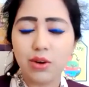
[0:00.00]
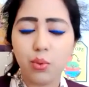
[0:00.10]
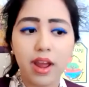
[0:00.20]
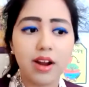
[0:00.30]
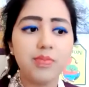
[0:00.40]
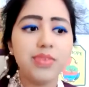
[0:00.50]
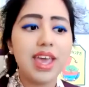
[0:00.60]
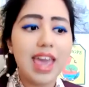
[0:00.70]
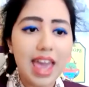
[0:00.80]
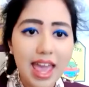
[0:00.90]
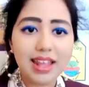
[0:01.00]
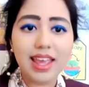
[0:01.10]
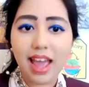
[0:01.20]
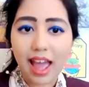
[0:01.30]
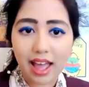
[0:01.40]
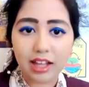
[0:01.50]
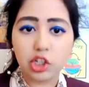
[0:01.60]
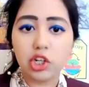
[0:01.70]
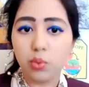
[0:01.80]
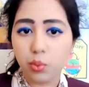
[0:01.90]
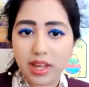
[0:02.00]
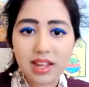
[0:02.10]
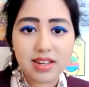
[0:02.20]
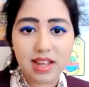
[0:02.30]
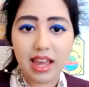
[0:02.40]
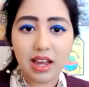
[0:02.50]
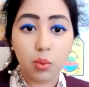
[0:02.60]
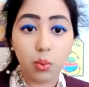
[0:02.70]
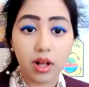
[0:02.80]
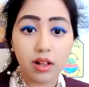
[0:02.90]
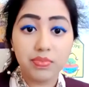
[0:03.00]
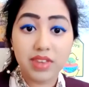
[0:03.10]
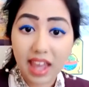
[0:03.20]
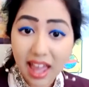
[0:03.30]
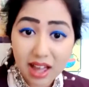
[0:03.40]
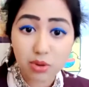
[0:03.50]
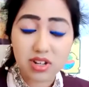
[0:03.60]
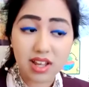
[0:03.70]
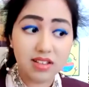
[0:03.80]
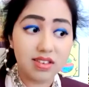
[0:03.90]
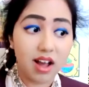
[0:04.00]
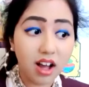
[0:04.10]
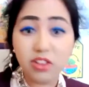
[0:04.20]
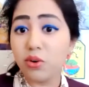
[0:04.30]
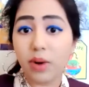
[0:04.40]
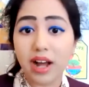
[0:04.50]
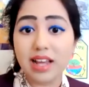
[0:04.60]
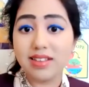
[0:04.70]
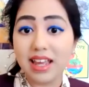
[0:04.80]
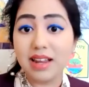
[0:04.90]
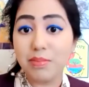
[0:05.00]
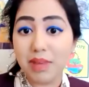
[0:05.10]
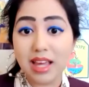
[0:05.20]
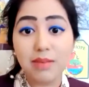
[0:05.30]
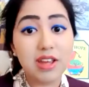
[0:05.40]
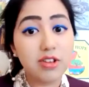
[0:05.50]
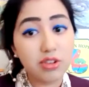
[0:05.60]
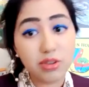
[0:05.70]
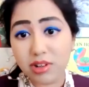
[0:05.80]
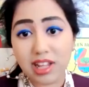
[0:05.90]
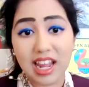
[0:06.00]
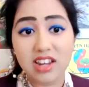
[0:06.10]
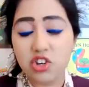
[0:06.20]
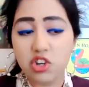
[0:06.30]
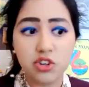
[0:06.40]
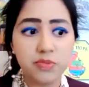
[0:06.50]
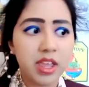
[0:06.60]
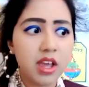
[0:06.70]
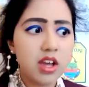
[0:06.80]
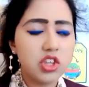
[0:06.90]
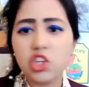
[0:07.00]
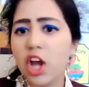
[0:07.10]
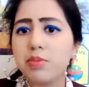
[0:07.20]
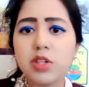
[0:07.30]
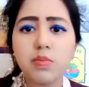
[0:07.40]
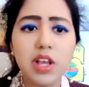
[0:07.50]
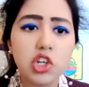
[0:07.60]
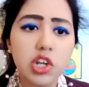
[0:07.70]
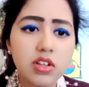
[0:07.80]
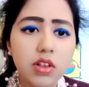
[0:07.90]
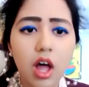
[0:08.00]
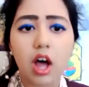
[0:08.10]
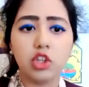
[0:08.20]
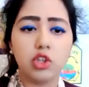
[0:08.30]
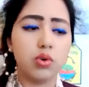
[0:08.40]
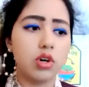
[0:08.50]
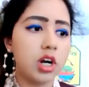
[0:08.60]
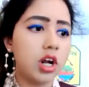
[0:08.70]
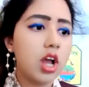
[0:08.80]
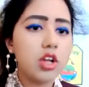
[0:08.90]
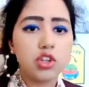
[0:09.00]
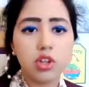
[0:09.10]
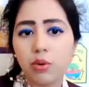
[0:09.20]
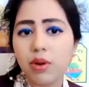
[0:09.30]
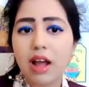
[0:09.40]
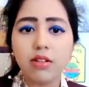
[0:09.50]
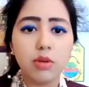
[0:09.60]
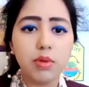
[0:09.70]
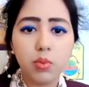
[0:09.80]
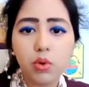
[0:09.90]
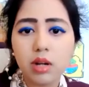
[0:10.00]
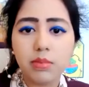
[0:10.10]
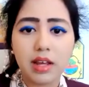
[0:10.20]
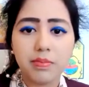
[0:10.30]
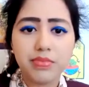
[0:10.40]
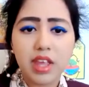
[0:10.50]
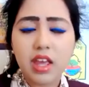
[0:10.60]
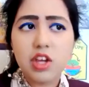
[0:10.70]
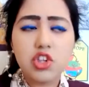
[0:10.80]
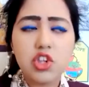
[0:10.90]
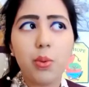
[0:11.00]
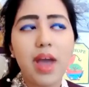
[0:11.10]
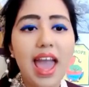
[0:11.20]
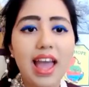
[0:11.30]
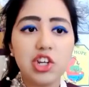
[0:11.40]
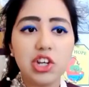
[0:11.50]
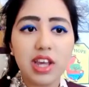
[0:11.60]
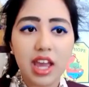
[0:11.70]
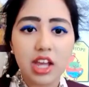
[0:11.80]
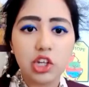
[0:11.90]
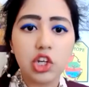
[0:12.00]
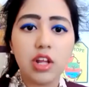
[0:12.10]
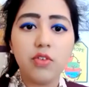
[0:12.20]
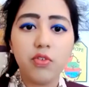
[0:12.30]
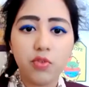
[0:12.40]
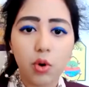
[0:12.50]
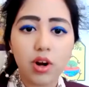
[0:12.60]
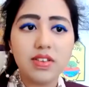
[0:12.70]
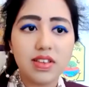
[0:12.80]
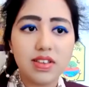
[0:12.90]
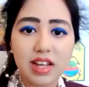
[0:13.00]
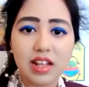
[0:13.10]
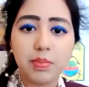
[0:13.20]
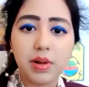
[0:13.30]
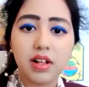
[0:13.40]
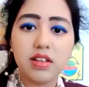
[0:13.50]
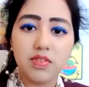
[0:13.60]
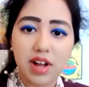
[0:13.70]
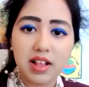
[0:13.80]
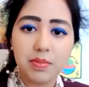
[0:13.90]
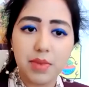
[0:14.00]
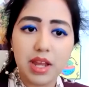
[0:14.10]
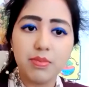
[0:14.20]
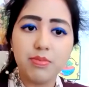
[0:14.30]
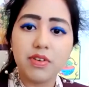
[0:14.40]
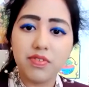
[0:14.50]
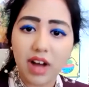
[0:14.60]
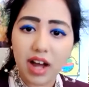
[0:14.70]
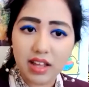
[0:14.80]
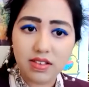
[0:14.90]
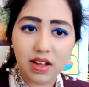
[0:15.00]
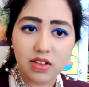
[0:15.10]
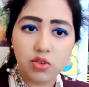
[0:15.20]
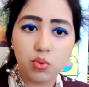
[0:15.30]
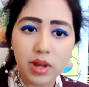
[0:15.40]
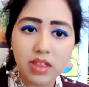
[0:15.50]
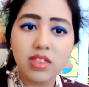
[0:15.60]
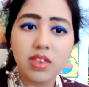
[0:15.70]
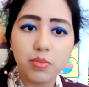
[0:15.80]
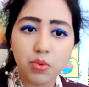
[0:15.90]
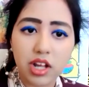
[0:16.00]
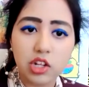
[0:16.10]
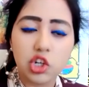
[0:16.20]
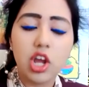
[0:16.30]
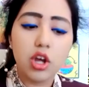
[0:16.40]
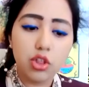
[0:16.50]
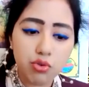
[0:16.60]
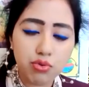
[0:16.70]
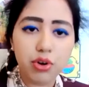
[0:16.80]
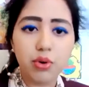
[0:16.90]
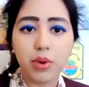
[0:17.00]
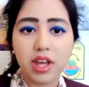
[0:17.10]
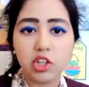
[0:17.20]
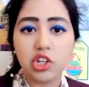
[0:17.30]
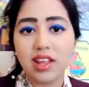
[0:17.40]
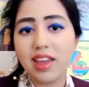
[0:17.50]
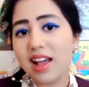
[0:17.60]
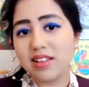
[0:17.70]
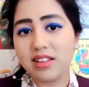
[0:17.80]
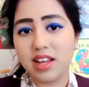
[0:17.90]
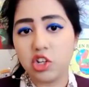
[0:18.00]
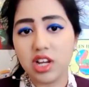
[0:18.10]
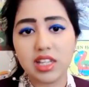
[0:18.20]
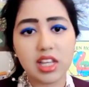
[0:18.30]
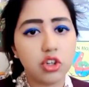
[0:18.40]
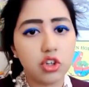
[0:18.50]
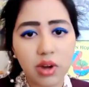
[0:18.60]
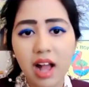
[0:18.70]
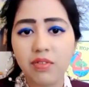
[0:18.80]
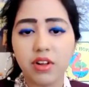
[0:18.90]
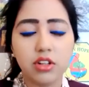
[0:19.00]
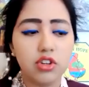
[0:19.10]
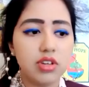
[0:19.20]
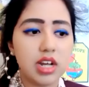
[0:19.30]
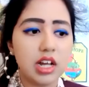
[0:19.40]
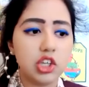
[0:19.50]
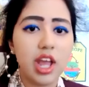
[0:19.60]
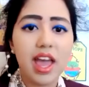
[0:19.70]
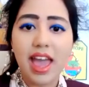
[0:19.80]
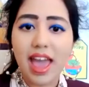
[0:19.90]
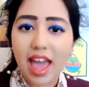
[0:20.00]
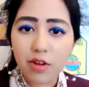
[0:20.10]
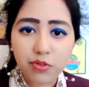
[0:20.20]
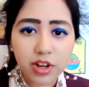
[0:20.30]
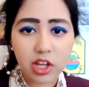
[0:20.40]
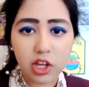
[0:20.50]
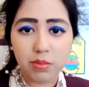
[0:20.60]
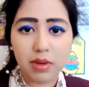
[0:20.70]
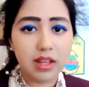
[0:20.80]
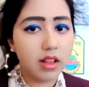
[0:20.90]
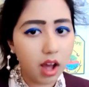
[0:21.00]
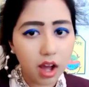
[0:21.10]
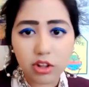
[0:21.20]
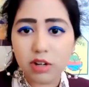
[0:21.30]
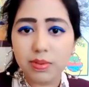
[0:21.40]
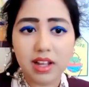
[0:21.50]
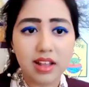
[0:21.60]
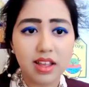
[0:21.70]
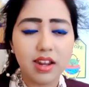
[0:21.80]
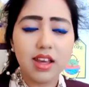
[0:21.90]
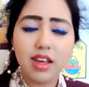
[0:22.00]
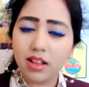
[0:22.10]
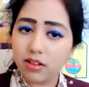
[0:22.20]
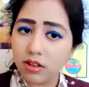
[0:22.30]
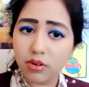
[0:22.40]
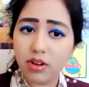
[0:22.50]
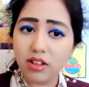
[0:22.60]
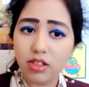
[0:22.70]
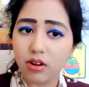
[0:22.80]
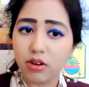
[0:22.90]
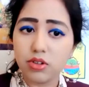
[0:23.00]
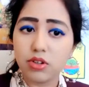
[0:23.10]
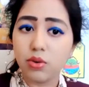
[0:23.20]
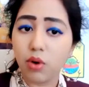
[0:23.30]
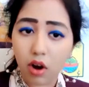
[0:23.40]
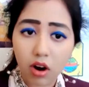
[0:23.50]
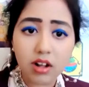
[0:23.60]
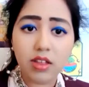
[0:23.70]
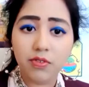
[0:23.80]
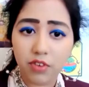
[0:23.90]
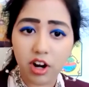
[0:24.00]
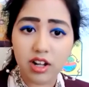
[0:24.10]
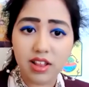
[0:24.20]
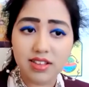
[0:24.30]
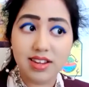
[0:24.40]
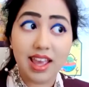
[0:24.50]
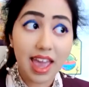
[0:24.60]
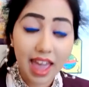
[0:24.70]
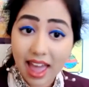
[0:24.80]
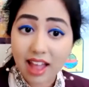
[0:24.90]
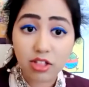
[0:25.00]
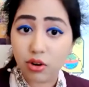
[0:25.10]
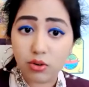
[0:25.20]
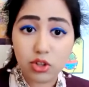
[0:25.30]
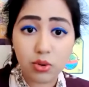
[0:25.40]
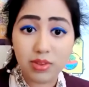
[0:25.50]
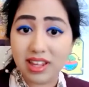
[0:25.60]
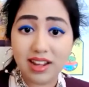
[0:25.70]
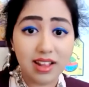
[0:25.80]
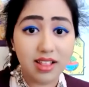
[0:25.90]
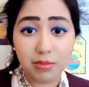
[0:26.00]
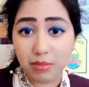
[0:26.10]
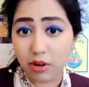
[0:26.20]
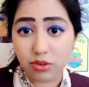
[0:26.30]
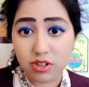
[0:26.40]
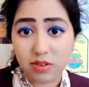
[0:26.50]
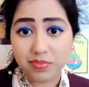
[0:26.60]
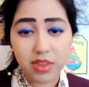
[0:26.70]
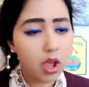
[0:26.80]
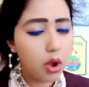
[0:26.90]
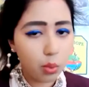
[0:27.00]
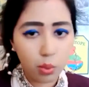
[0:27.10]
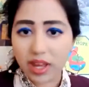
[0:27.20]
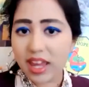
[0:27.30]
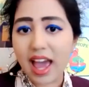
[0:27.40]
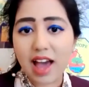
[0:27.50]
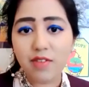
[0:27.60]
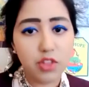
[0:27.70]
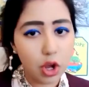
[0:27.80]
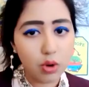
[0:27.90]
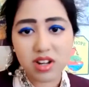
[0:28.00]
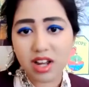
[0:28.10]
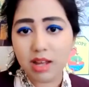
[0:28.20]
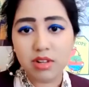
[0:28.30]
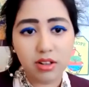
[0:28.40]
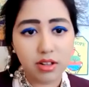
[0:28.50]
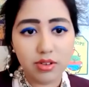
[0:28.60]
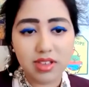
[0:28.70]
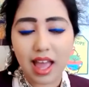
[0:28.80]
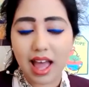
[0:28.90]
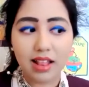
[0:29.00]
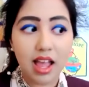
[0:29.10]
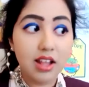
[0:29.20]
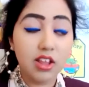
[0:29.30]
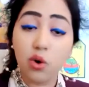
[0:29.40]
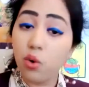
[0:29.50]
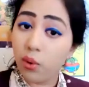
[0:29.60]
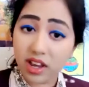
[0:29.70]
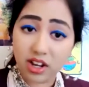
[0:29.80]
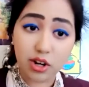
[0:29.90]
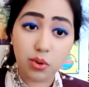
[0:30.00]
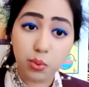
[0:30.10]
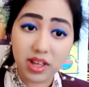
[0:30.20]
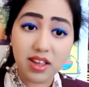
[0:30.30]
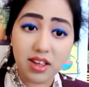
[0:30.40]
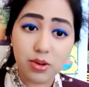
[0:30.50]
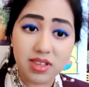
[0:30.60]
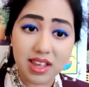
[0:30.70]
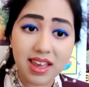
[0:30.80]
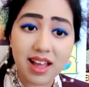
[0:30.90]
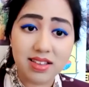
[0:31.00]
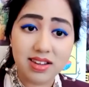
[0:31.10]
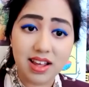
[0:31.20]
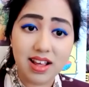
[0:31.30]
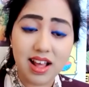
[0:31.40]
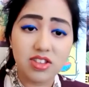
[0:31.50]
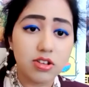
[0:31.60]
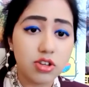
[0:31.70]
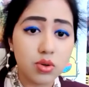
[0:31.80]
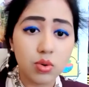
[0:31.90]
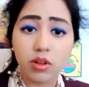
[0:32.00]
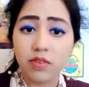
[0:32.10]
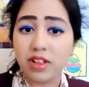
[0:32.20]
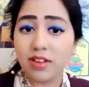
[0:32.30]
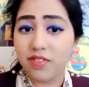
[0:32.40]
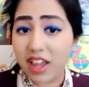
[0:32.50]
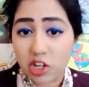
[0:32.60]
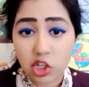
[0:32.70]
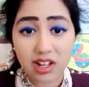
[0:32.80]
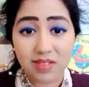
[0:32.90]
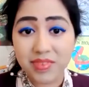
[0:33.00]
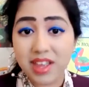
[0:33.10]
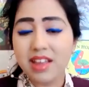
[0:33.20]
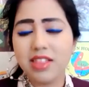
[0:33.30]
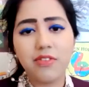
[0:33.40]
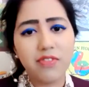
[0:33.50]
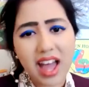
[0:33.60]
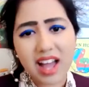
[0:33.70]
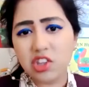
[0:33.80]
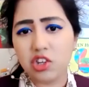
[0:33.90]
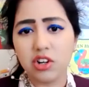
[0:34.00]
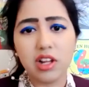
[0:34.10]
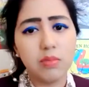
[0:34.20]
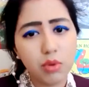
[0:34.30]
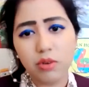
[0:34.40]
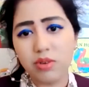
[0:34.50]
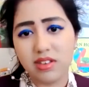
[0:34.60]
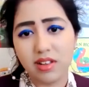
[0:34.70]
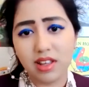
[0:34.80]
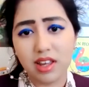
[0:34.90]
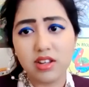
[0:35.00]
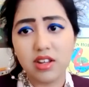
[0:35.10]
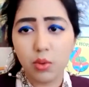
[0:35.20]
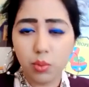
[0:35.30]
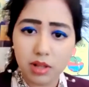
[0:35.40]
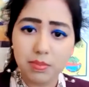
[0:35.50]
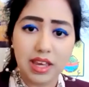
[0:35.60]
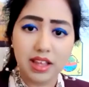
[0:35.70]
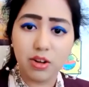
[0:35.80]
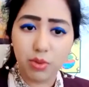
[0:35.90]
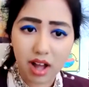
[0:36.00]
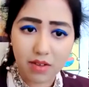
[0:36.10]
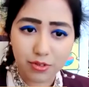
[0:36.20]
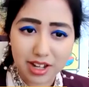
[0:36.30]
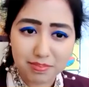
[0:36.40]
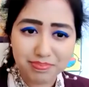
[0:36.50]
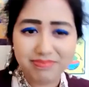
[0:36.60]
where any action we take will count, as otherwise it may be too late to stop species loss or slow down global warming. So education for sustainable development provides us with the bridge through which the SDGs can travel to touch every human on our planet, including those who are the farthest and those who need it the most. We have no time to lose, and the quicker we use ESD as the tool of innovation, the faster and more resilient will be the recovery.